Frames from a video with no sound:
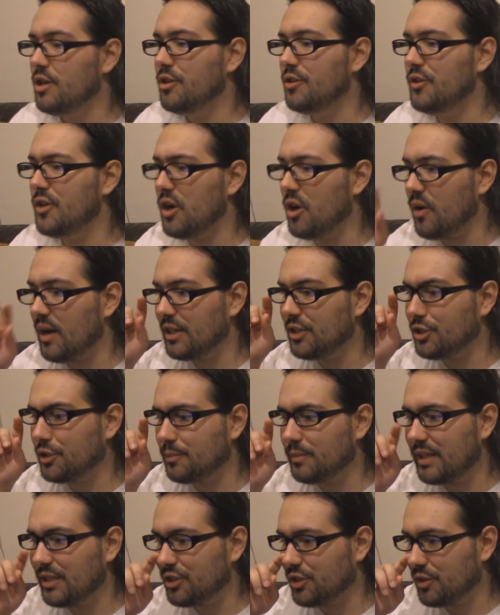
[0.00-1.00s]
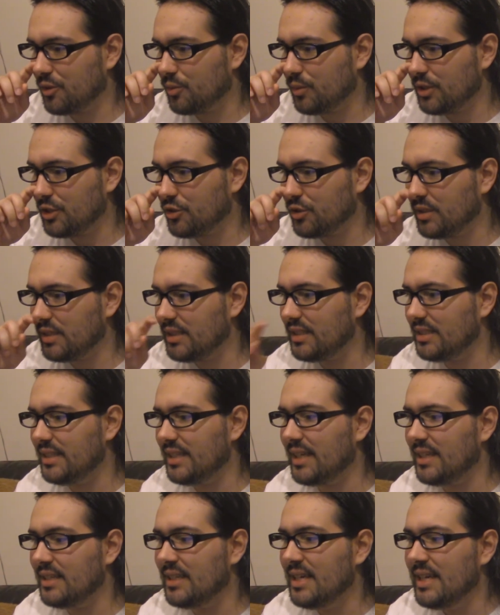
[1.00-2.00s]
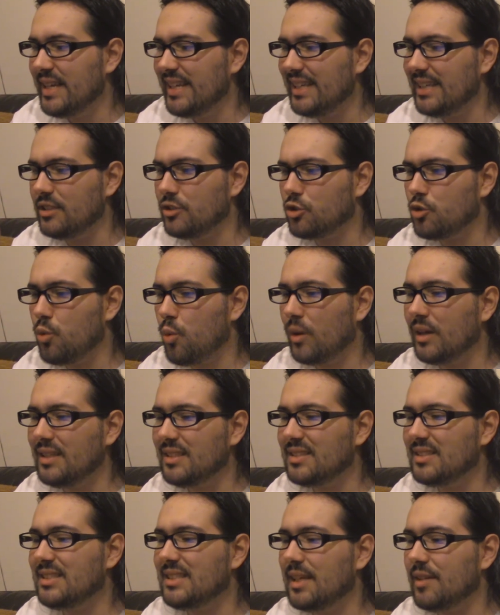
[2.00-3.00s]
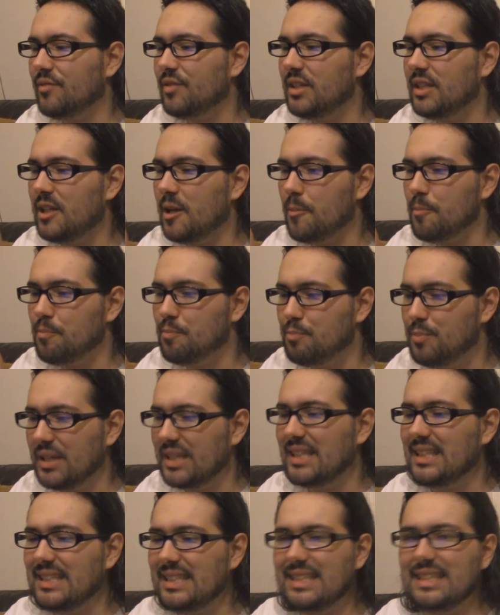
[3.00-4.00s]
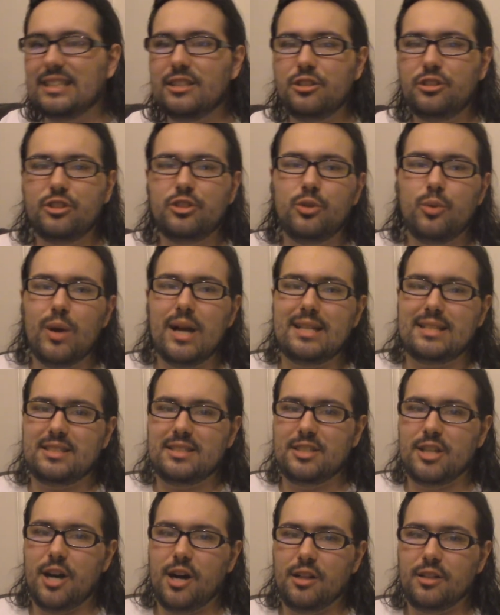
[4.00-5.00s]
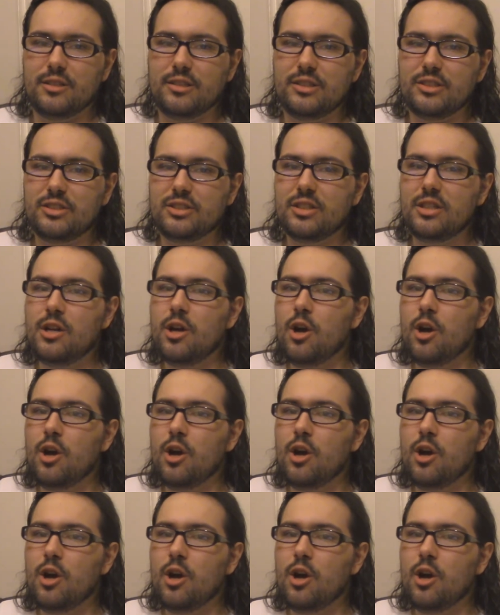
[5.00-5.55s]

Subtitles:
No, I should mention 3 trillion yen is 27 billion US dollars.